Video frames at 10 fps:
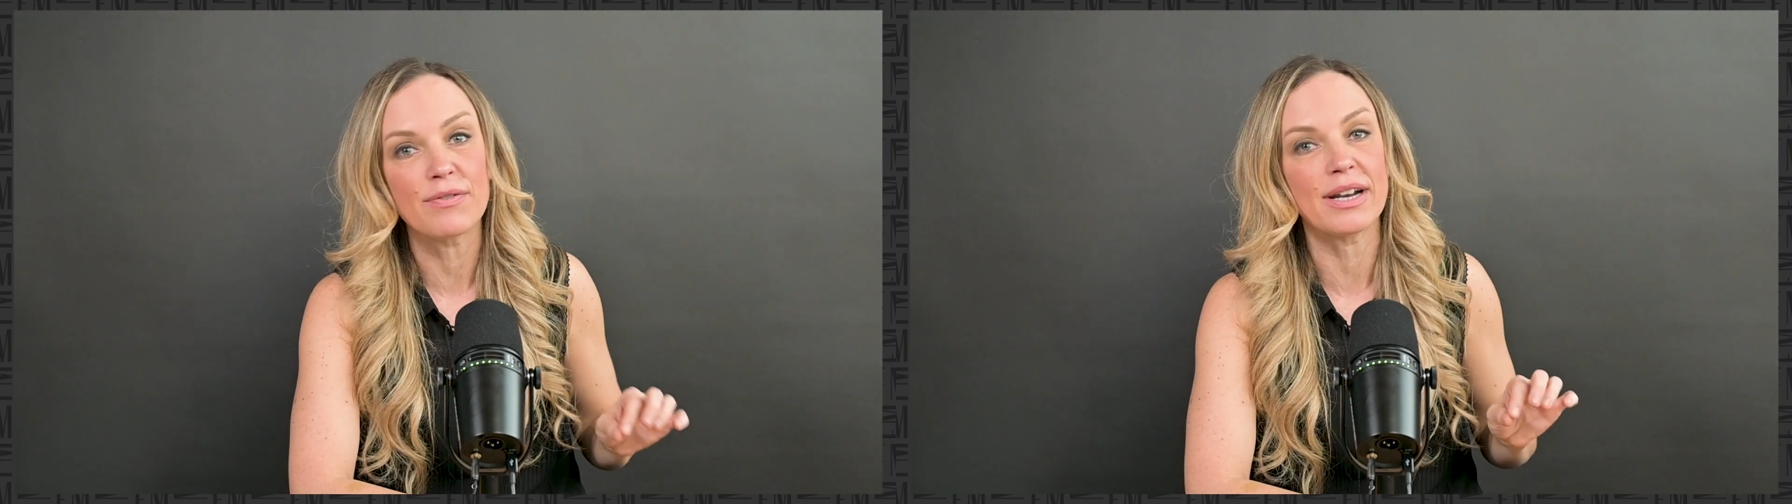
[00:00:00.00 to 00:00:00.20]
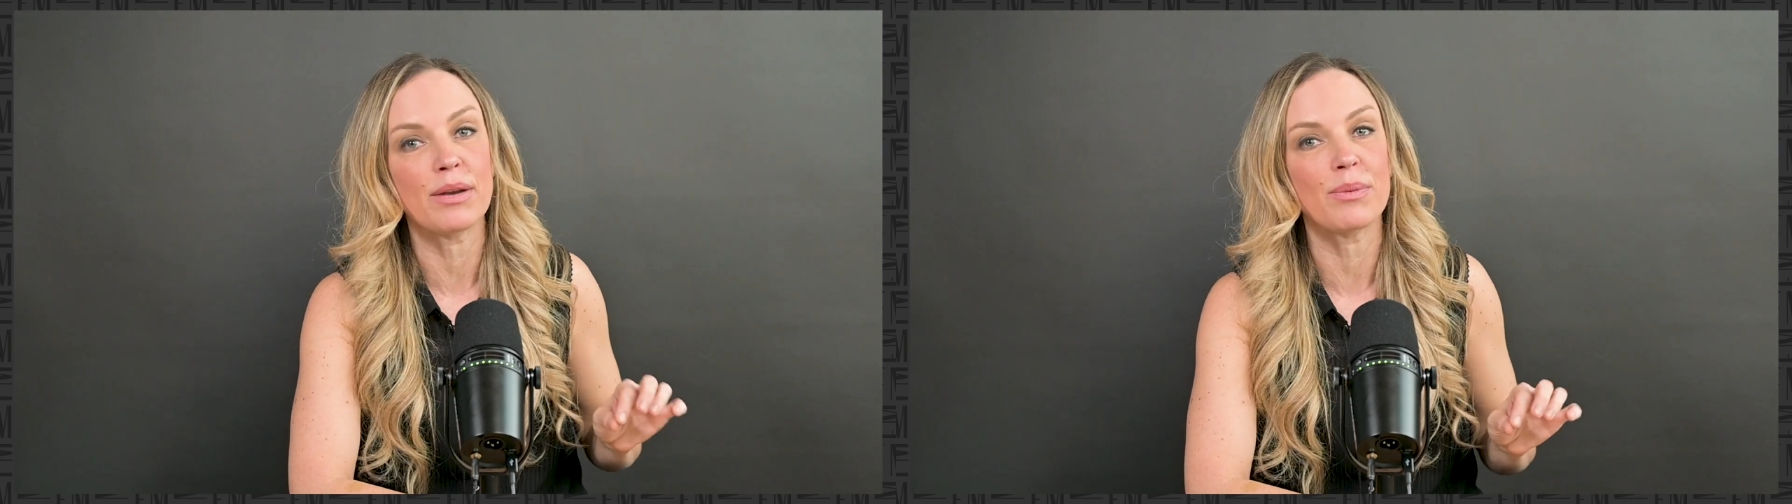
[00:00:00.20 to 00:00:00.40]

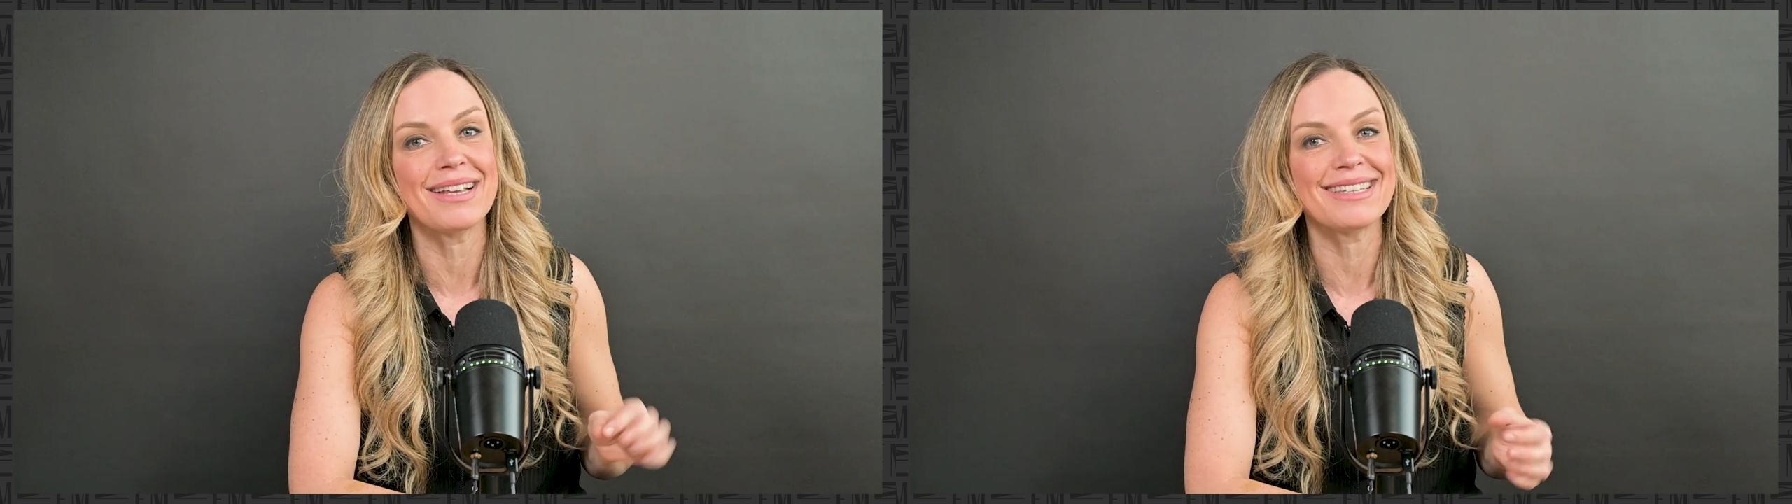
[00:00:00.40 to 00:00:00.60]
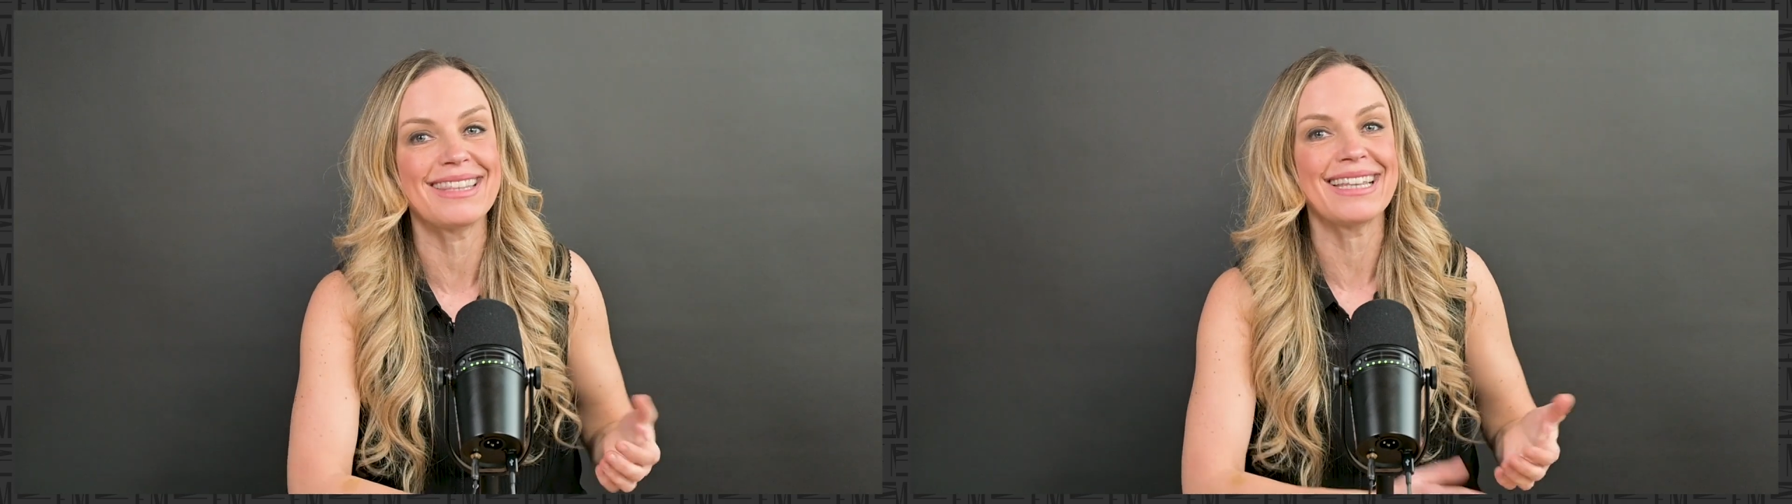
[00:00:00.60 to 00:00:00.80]
for any
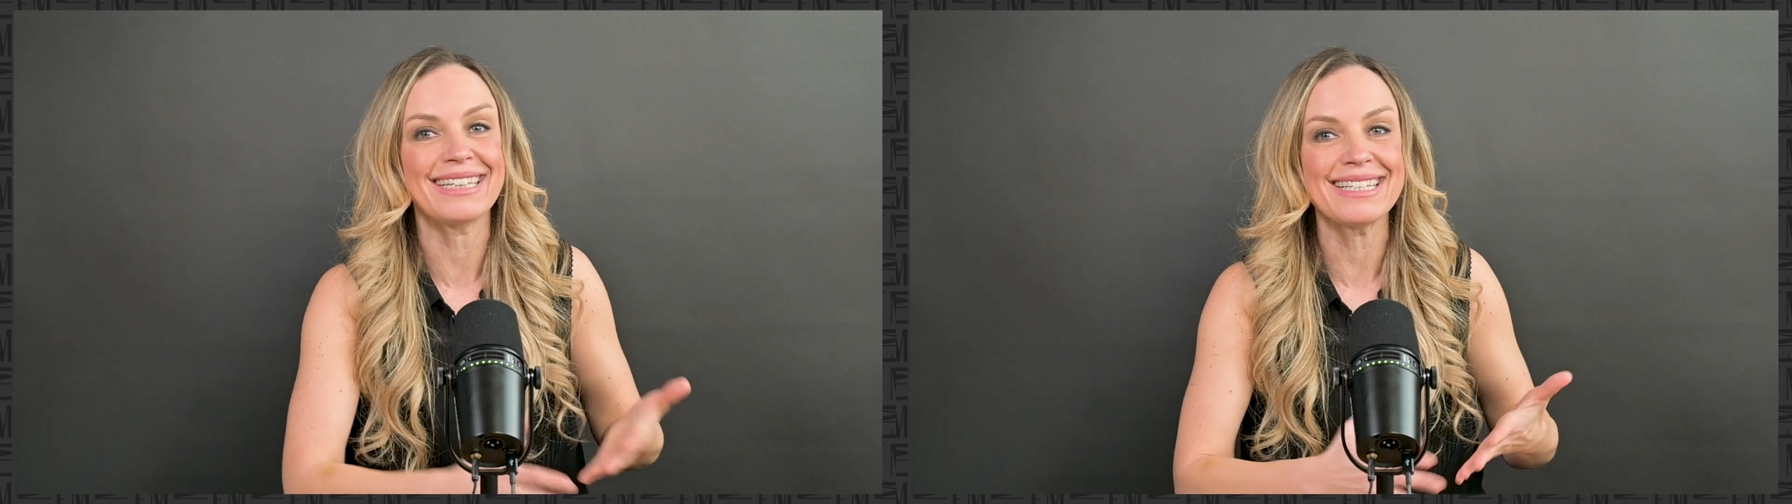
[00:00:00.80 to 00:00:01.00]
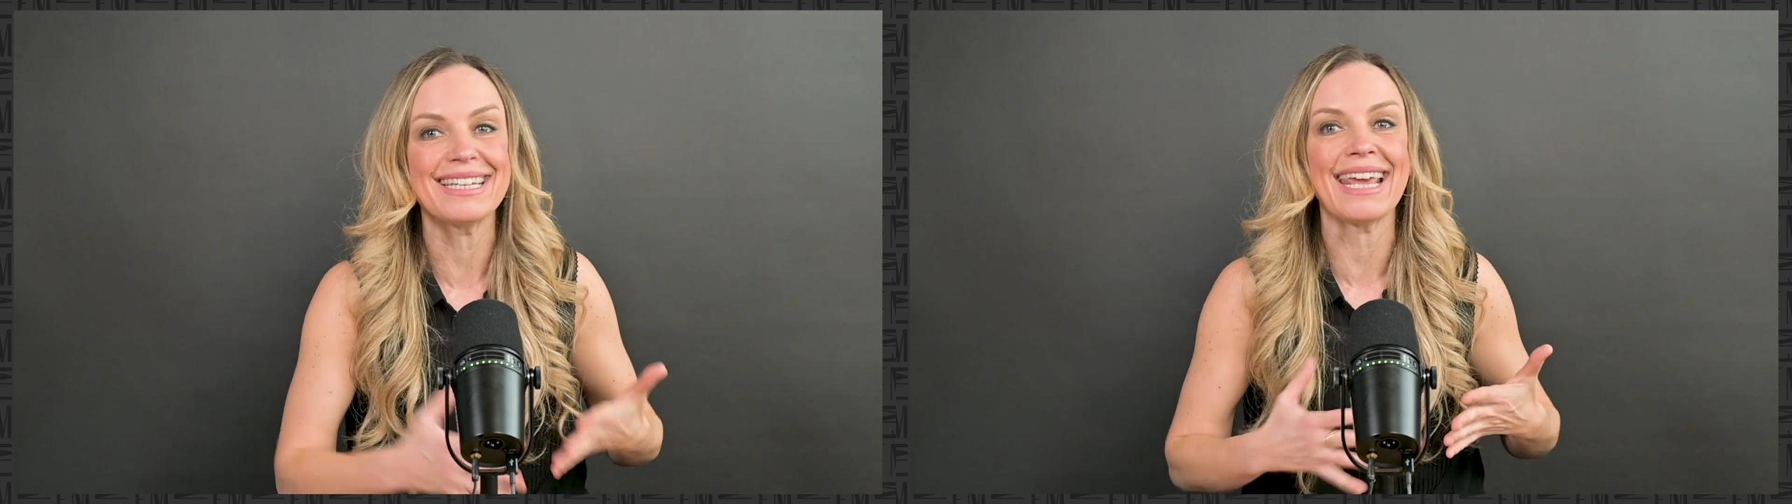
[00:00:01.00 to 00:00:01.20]
reason, the
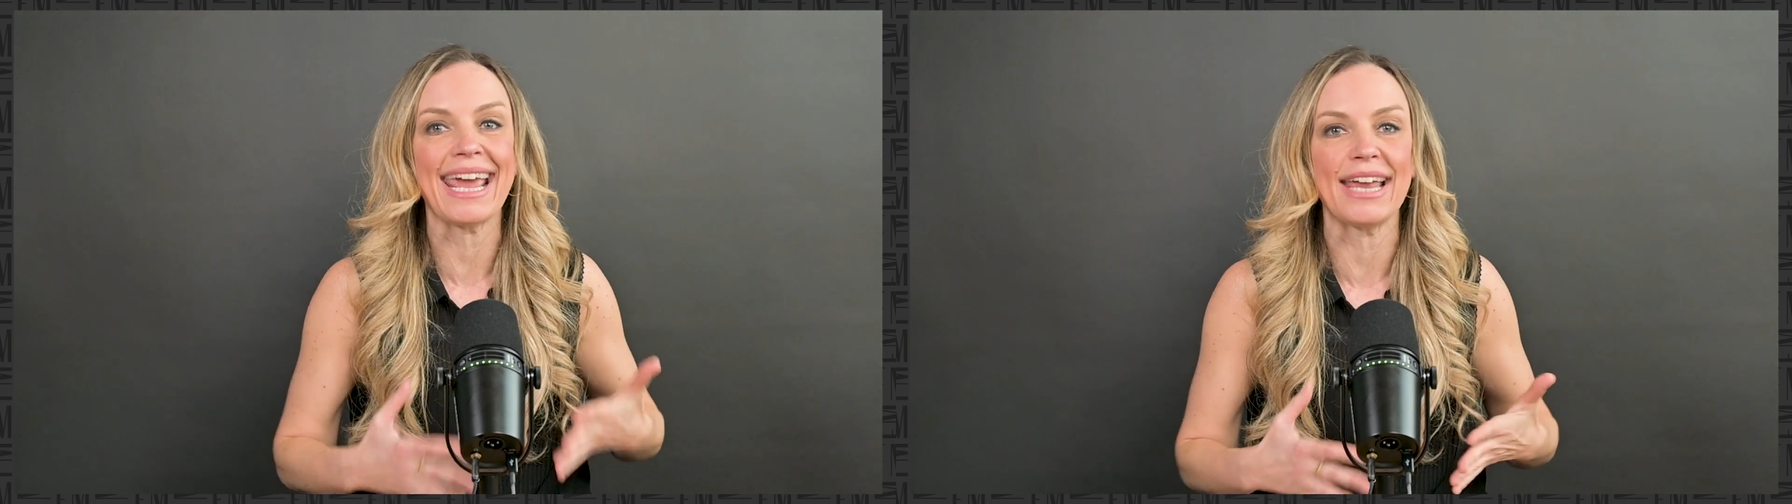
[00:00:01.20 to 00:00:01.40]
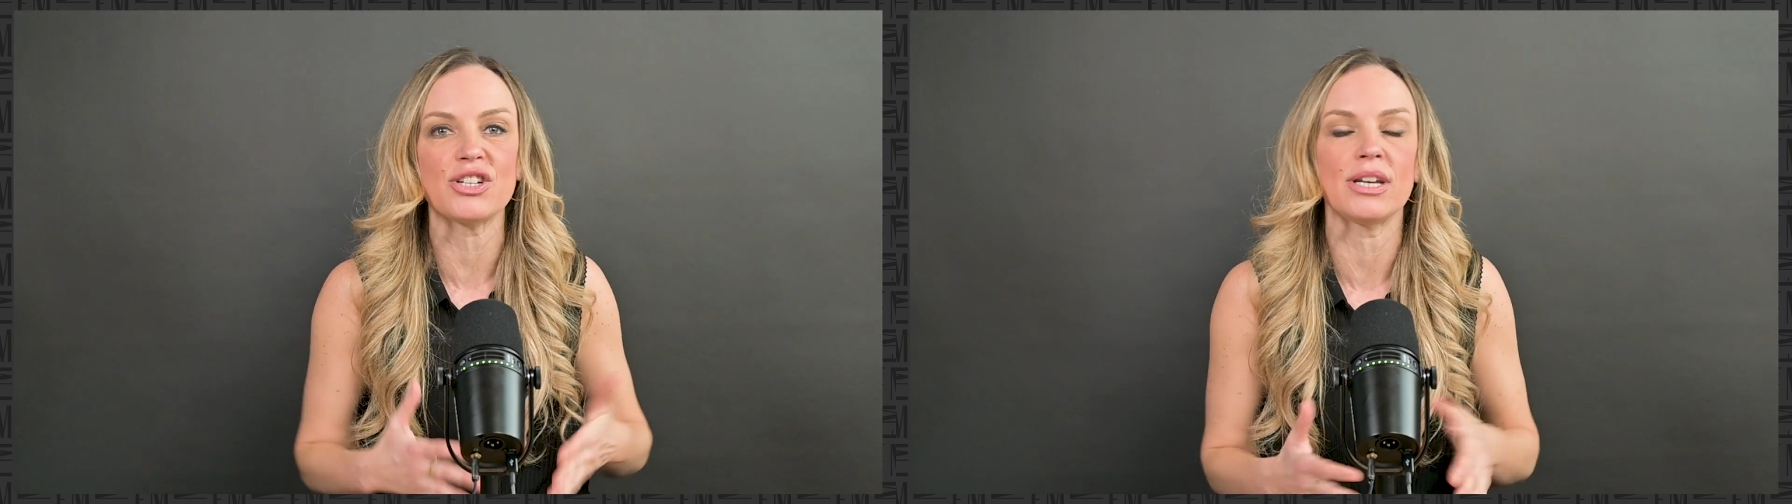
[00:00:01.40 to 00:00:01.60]
listing
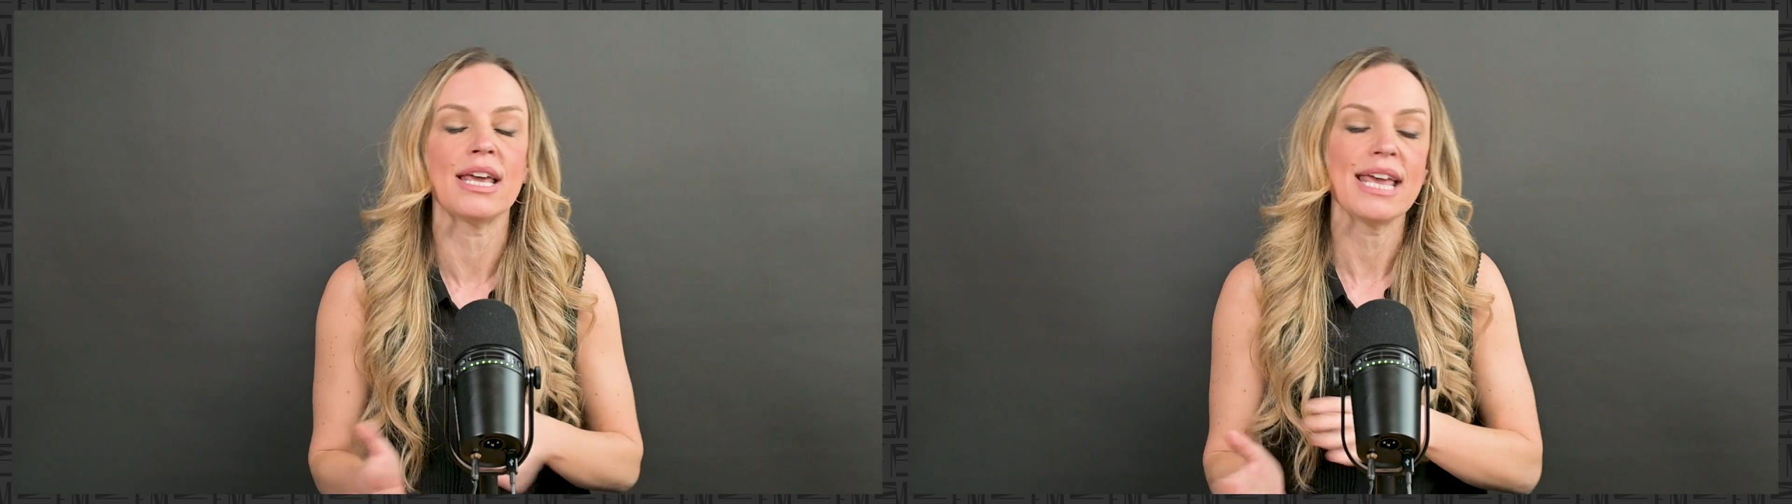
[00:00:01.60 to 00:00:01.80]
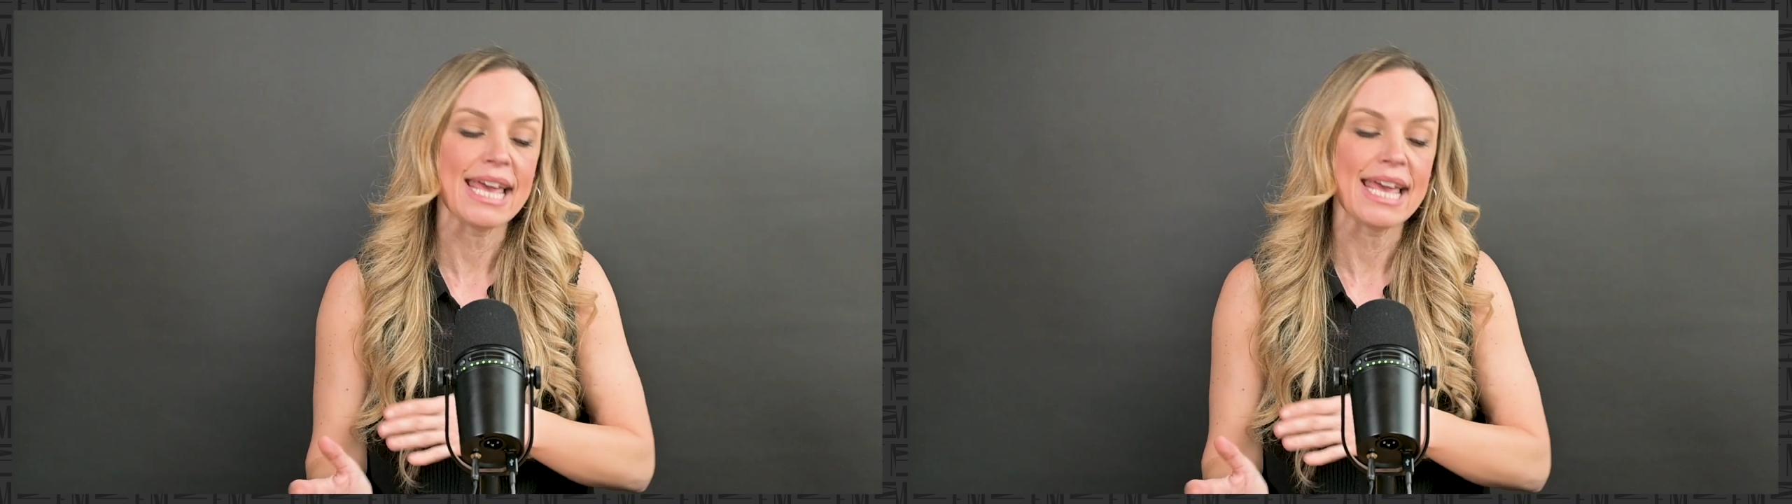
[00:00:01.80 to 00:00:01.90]
agent